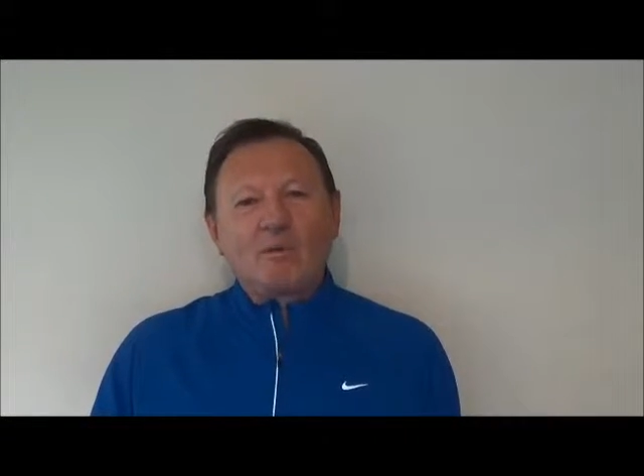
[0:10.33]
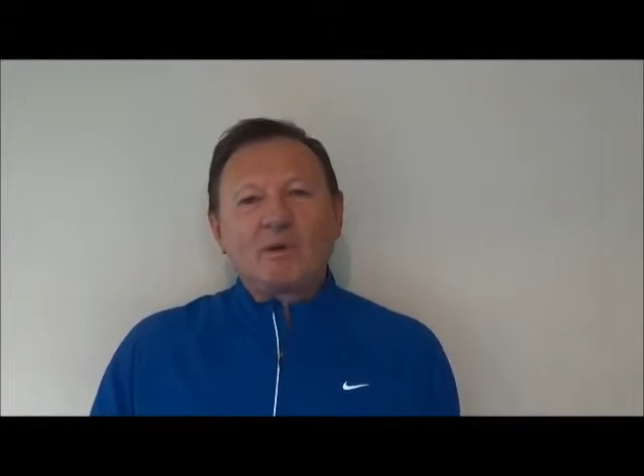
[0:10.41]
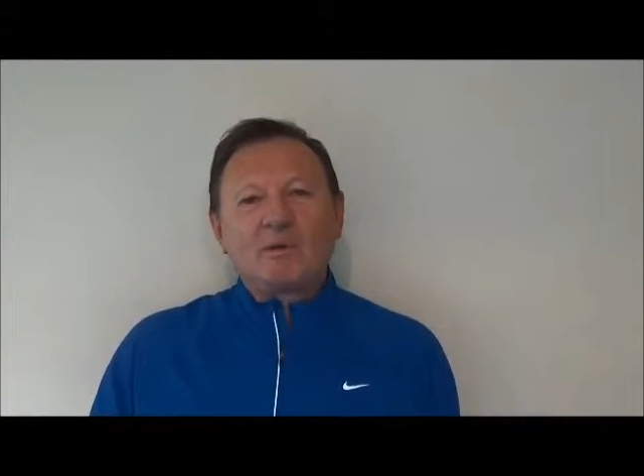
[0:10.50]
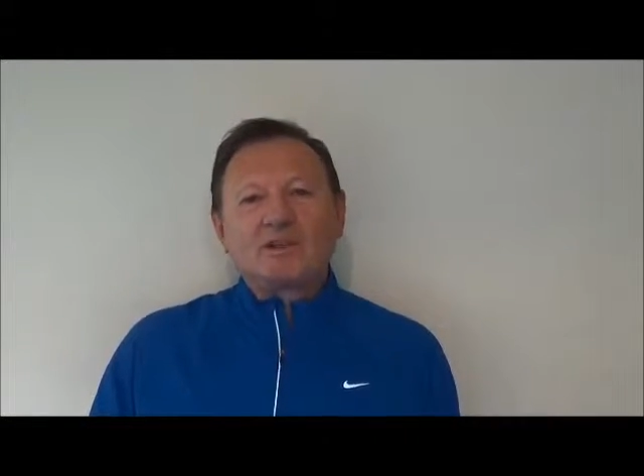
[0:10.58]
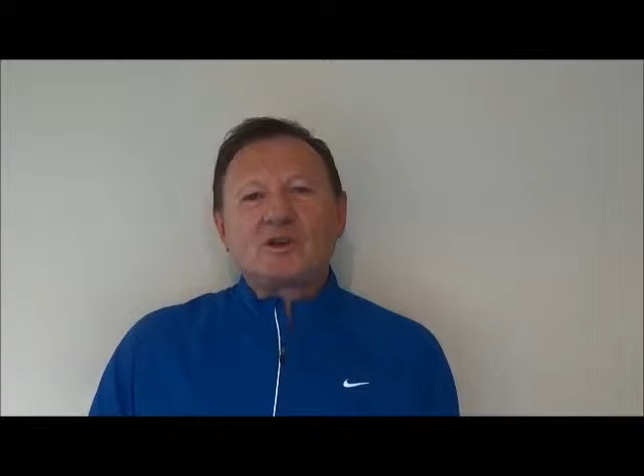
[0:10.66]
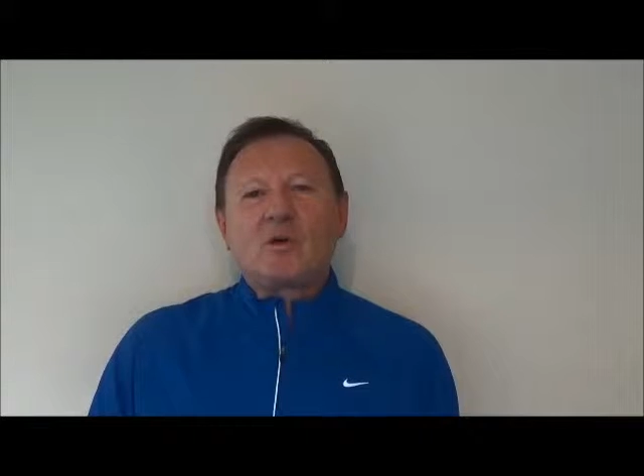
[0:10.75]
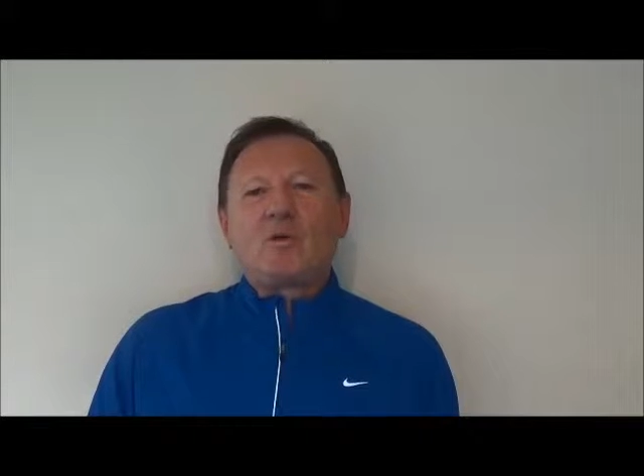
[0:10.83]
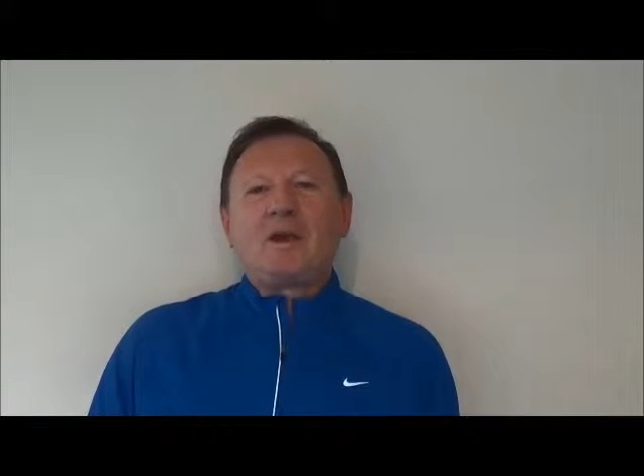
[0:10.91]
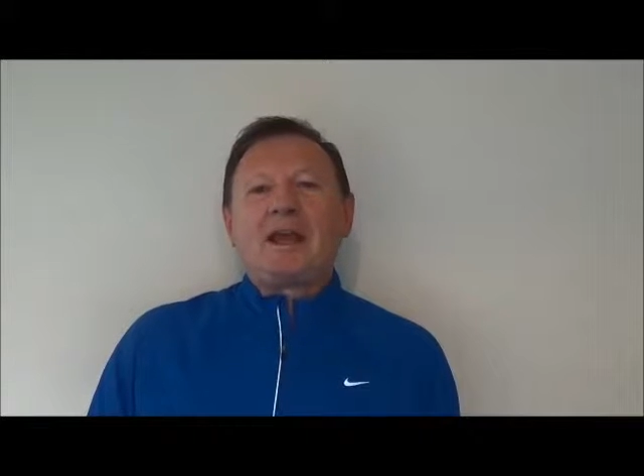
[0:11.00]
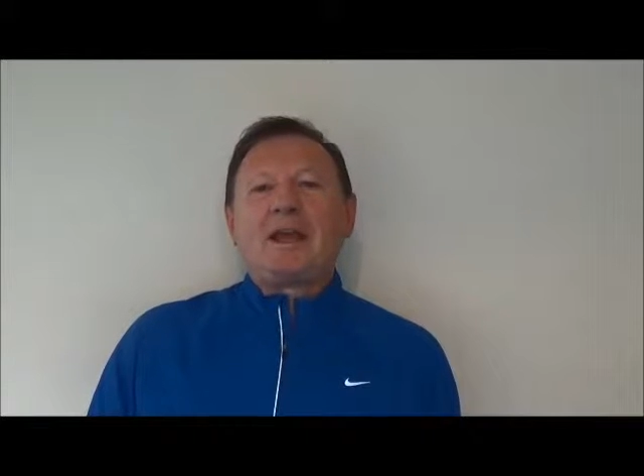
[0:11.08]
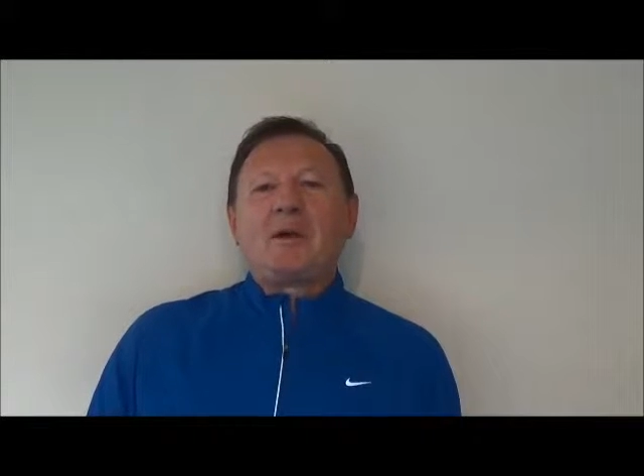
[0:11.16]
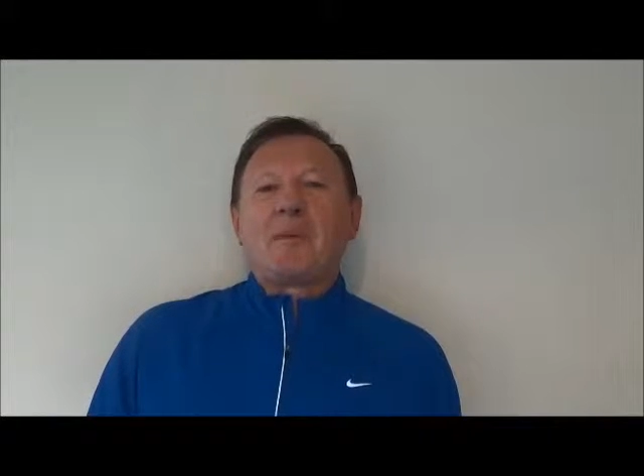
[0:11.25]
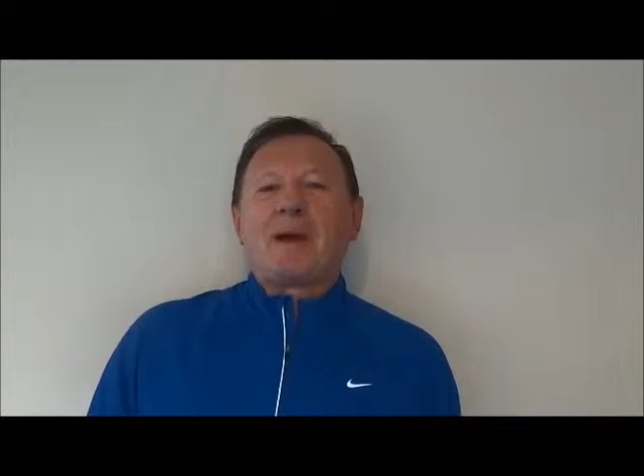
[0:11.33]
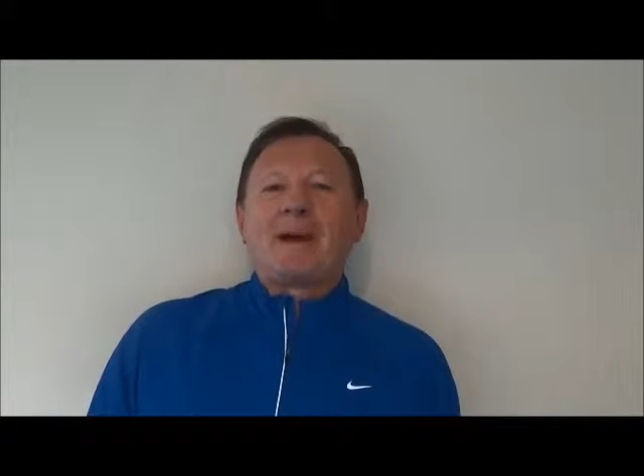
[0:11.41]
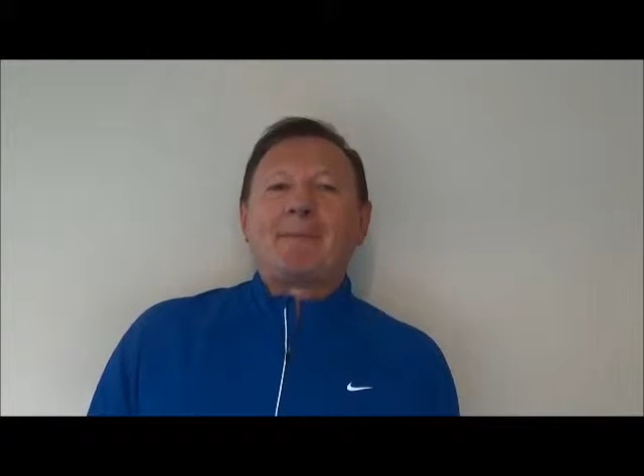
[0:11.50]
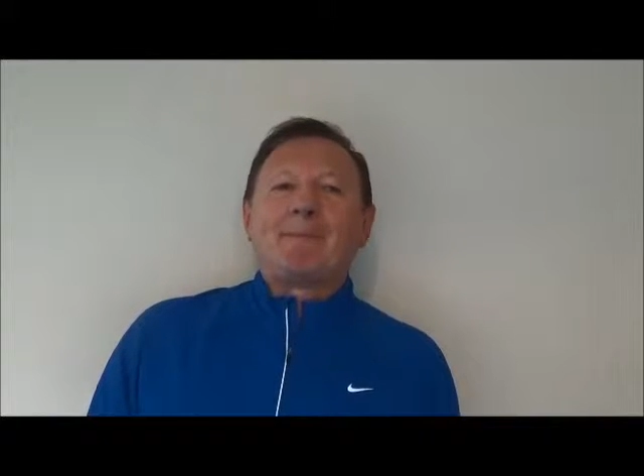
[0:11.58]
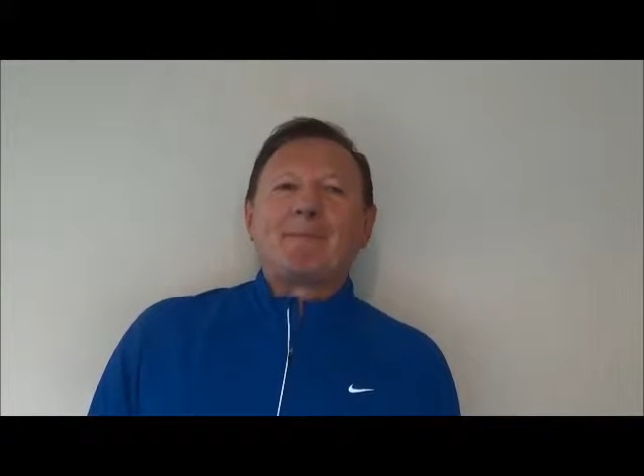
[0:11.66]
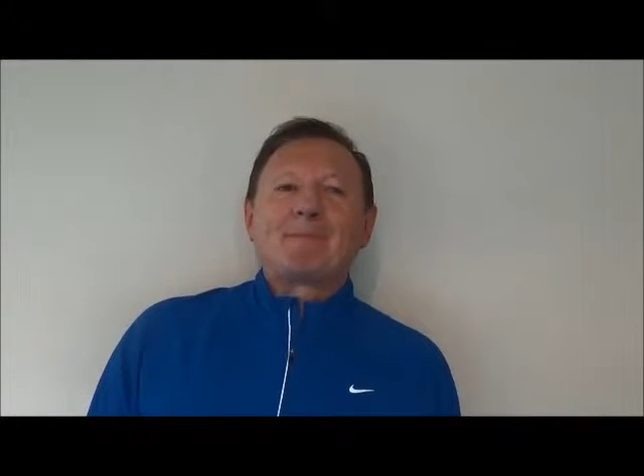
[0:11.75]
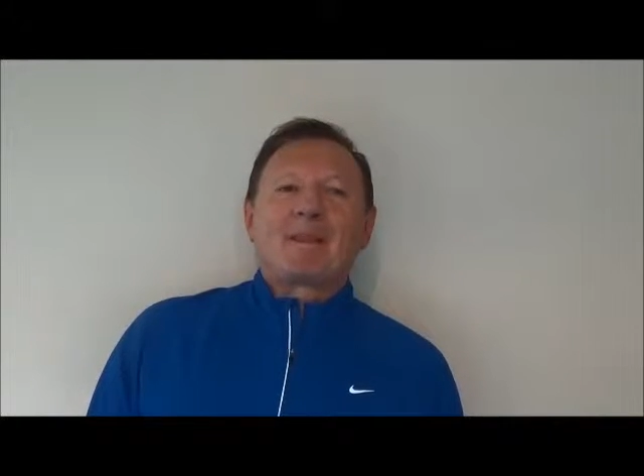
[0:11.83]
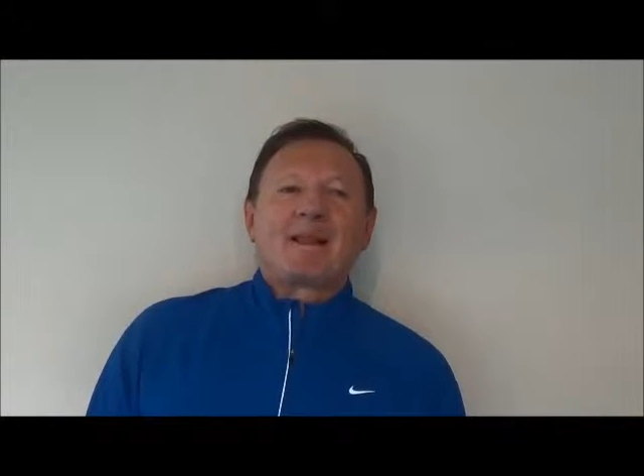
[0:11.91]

we were talking about